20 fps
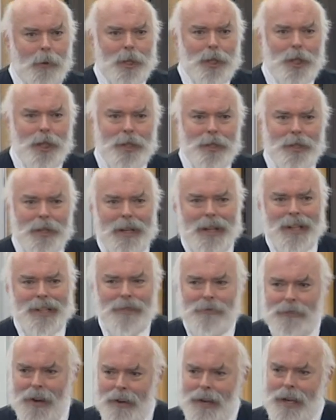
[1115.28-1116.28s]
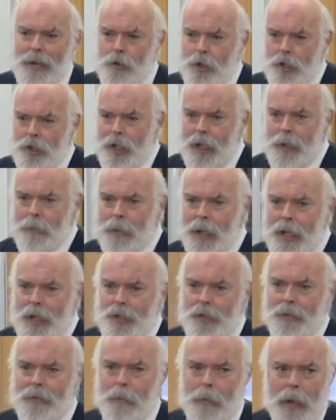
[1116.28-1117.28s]
which is a, it's a very interesting
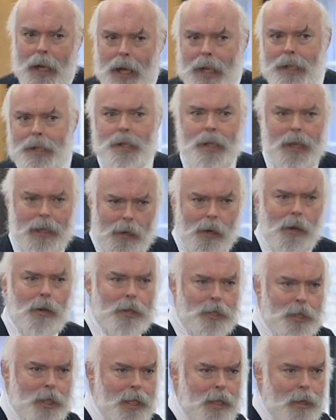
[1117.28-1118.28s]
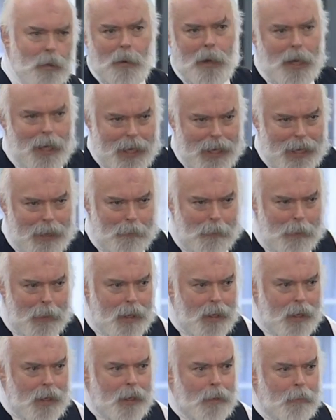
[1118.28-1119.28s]
piece of applied psychology in a way.
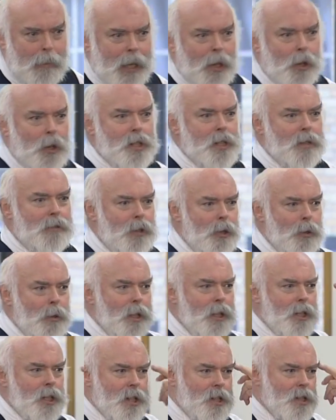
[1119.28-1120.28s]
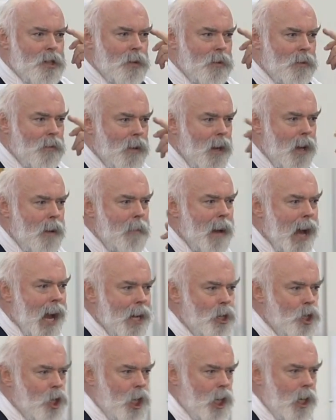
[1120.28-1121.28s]
Because if you can just sort of
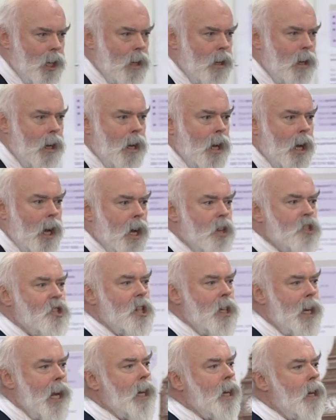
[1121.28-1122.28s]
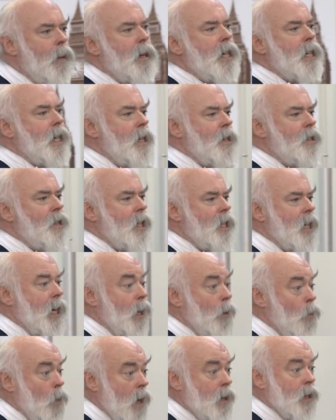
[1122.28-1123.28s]
imagine a select committee sitting
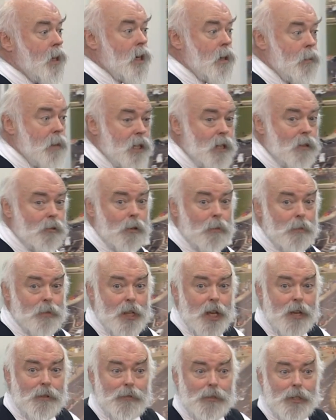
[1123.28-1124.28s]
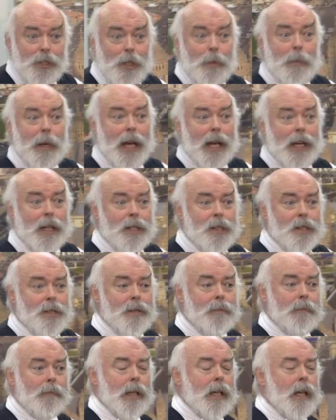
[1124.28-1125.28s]
in one of the committee rooms over in the
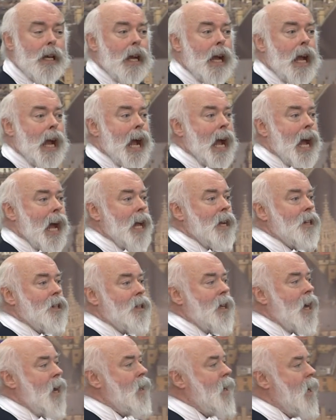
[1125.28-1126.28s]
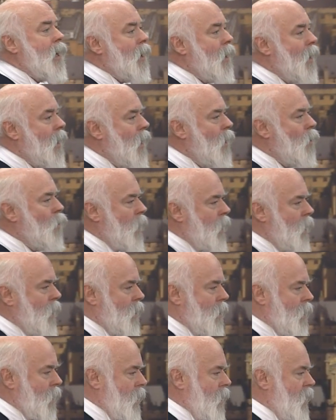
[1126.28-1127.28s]
palace, and there they are
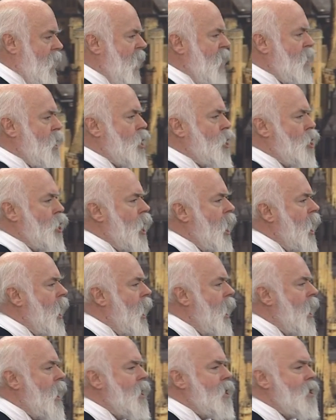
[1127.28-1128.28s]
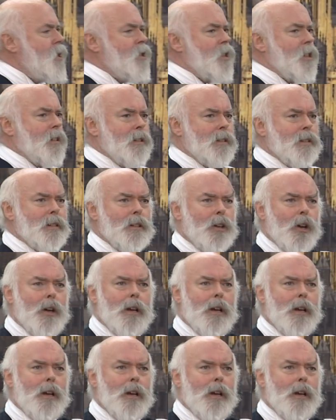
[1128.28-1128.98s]
with leather chairs and